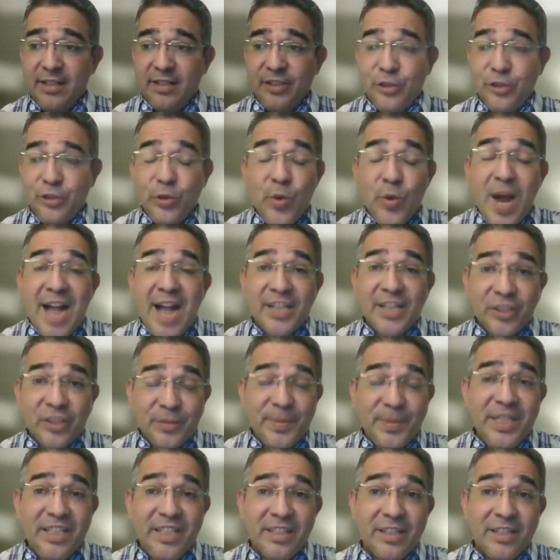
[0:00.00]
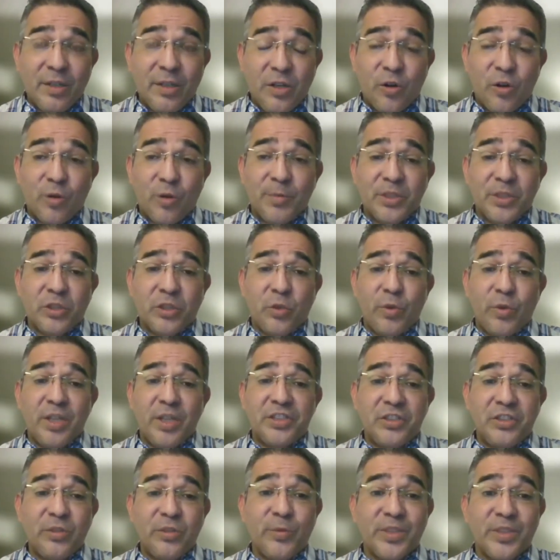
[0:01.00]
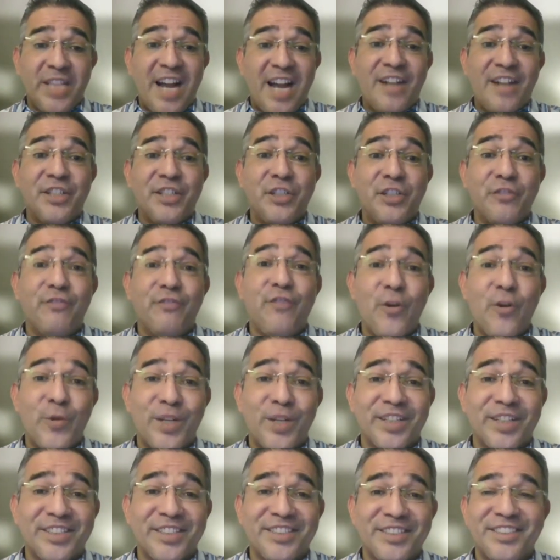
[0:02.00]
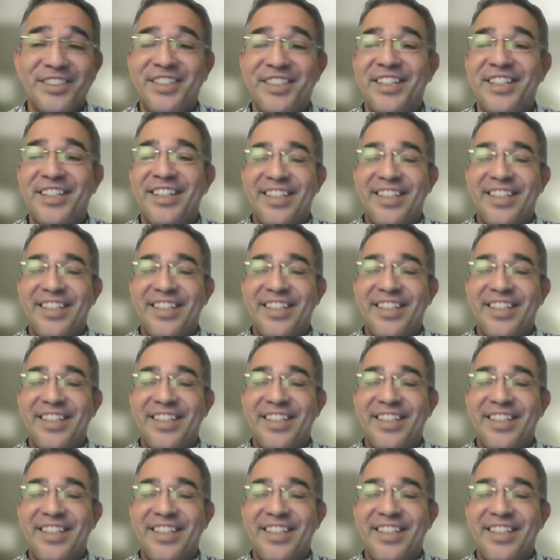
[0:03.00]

You asked me an enormous question was, how do you focus?